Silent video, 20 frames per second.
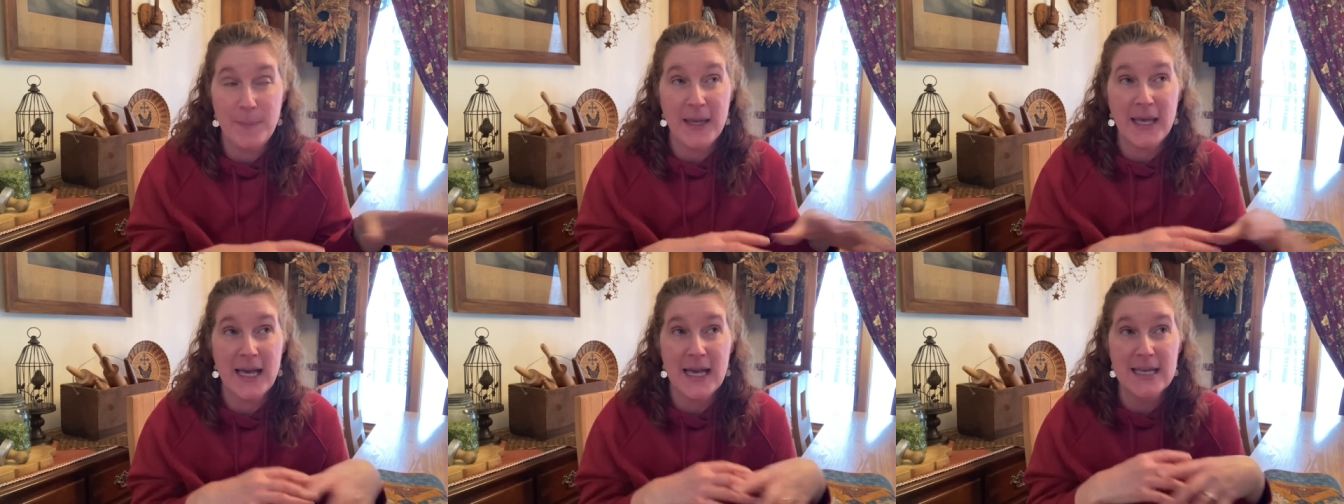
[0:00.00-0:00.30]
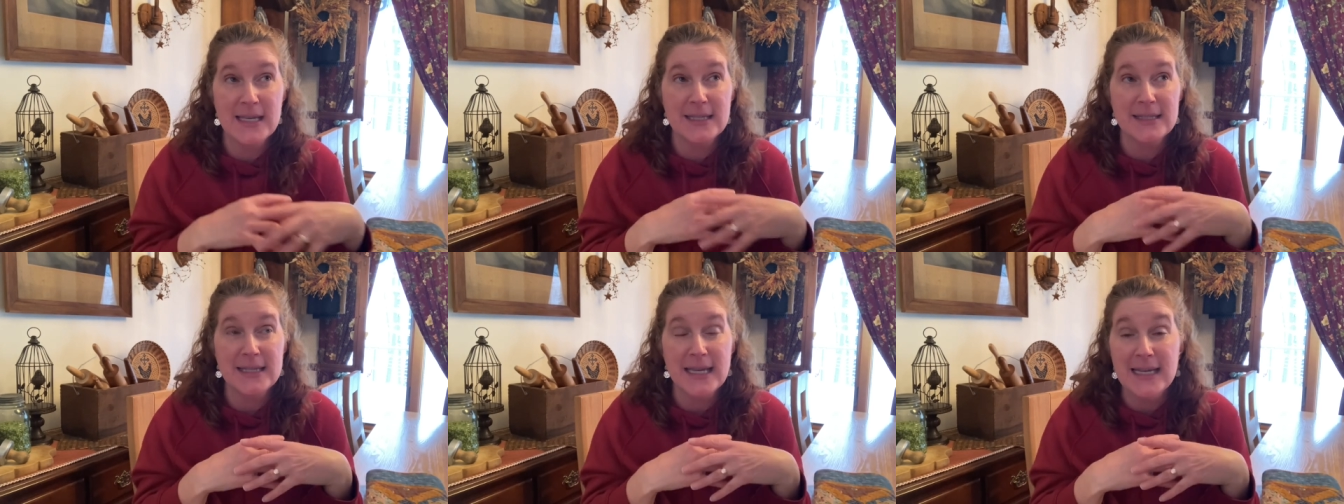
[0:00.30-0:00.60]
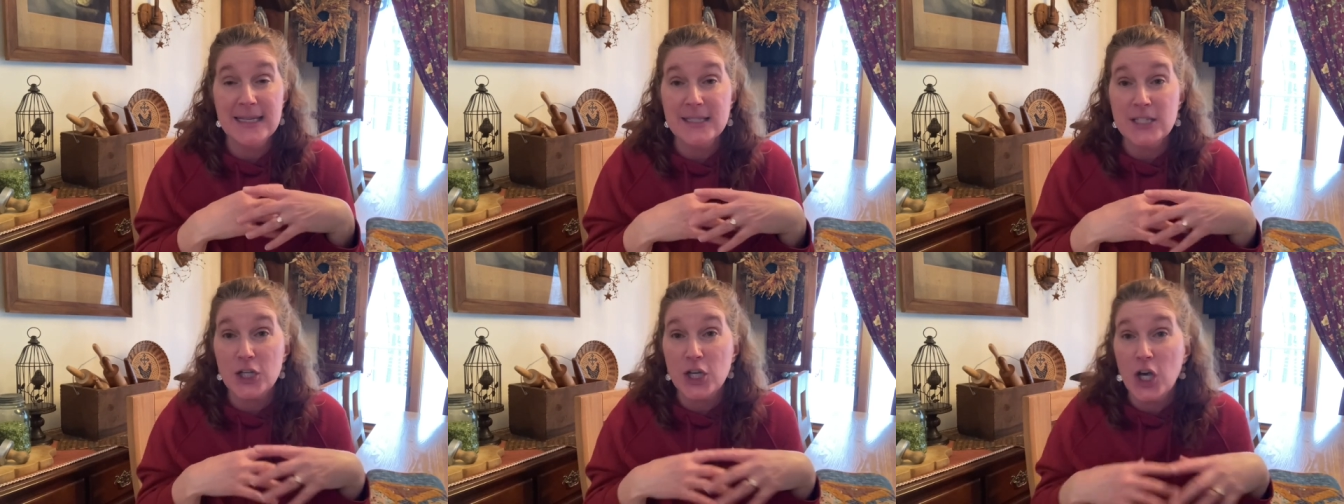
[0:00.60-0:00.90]
because
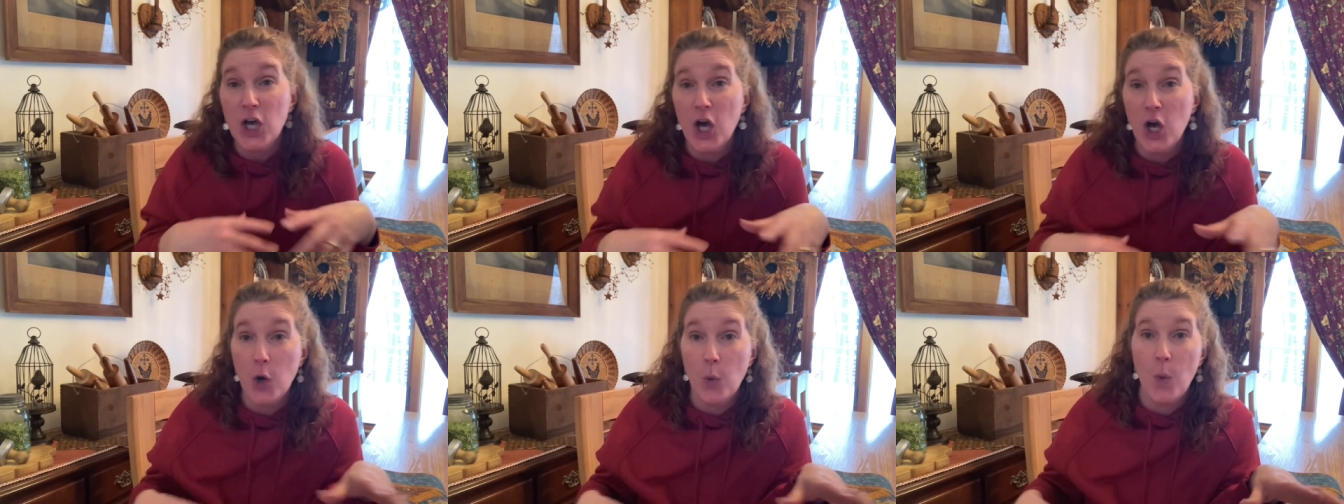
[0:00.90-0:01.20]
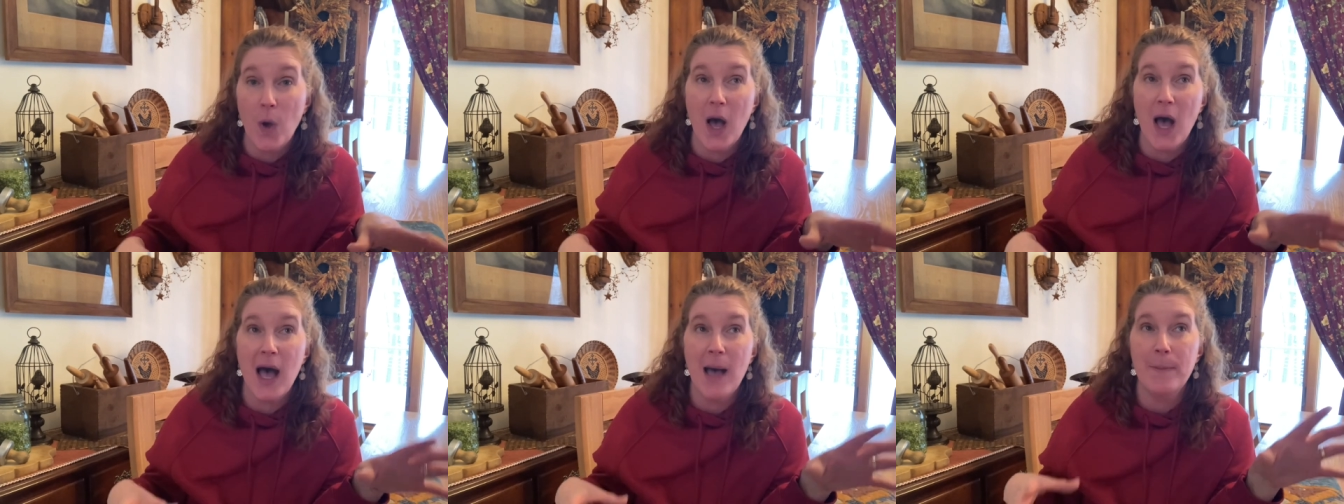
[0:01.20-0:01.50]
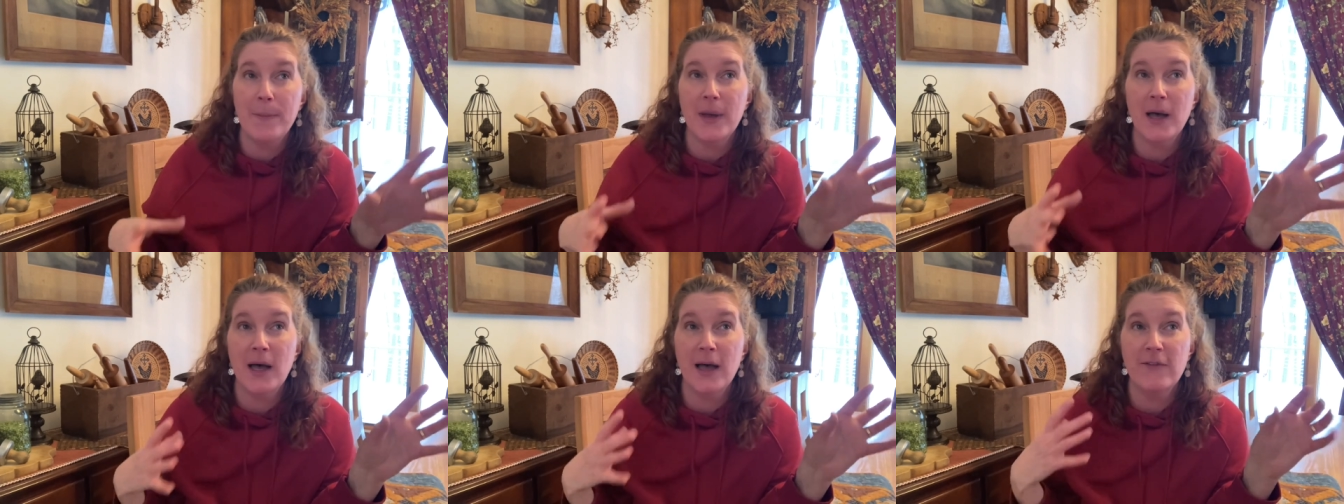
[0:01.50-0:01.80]
it's a
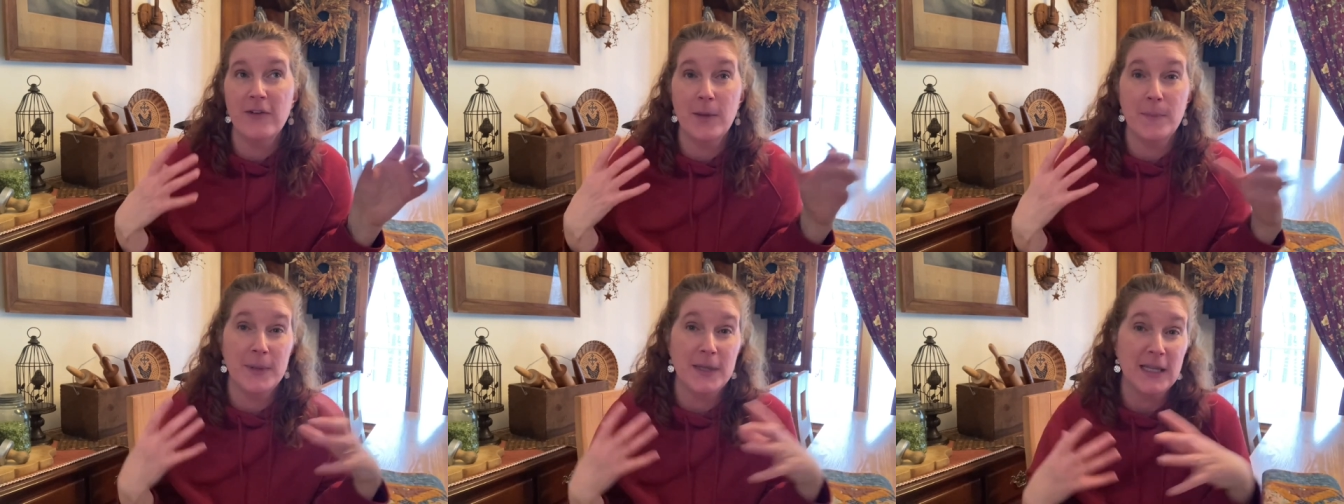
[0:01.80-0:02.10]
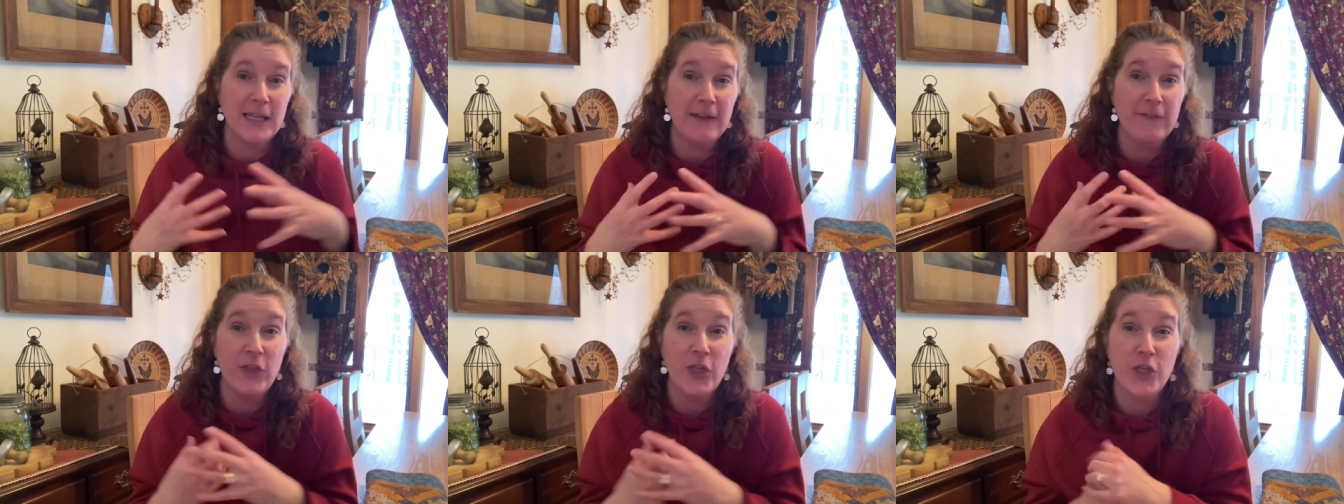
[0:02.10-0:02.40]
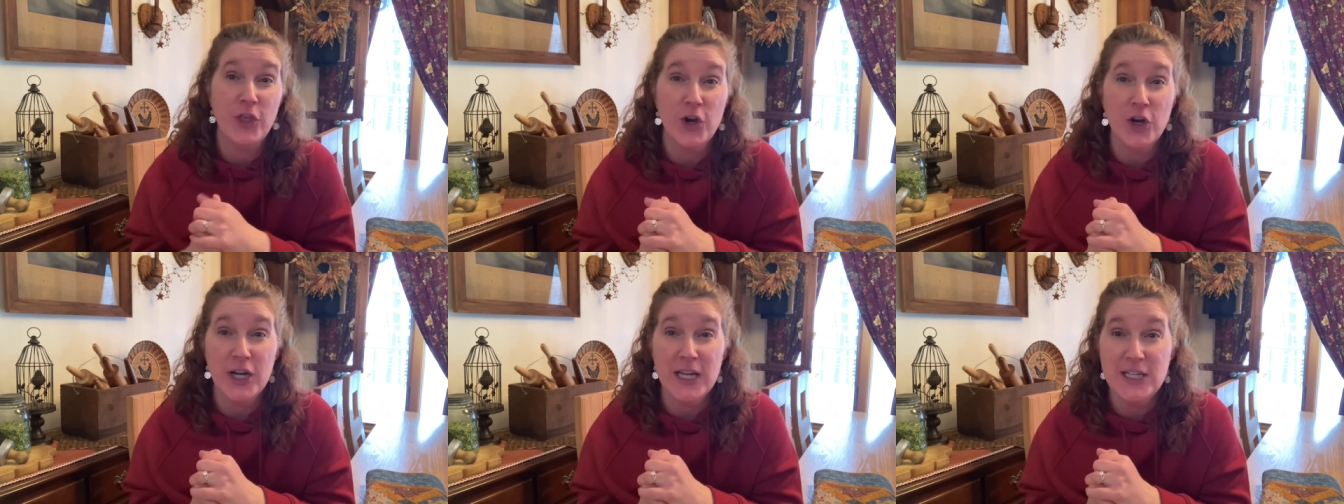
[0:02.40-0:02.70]
co-op of, I believe,
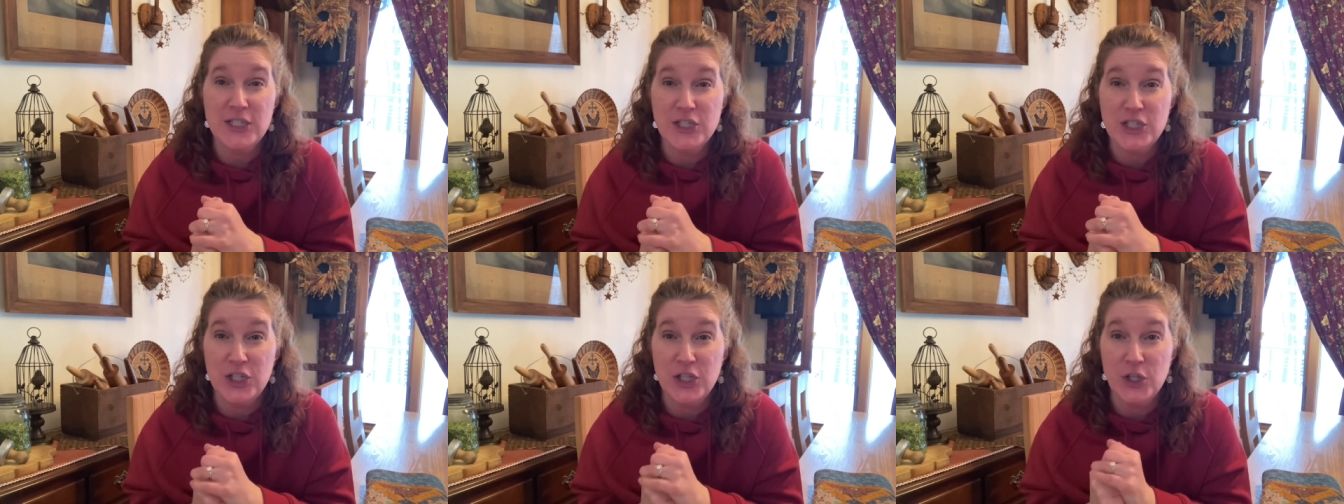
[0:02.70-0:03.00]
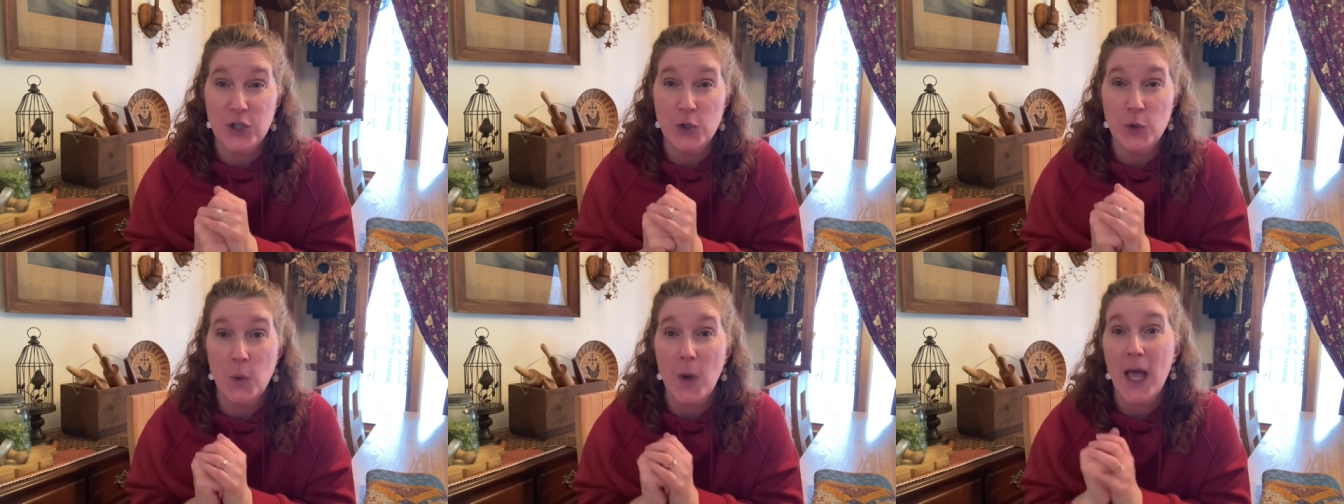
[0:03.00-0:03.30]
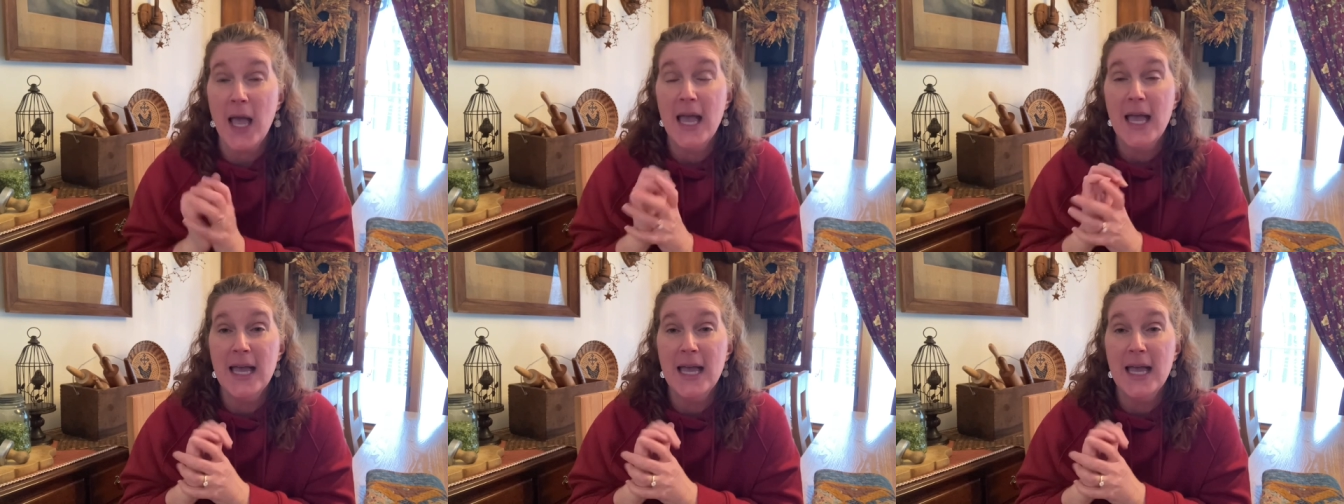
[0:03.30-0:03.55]
32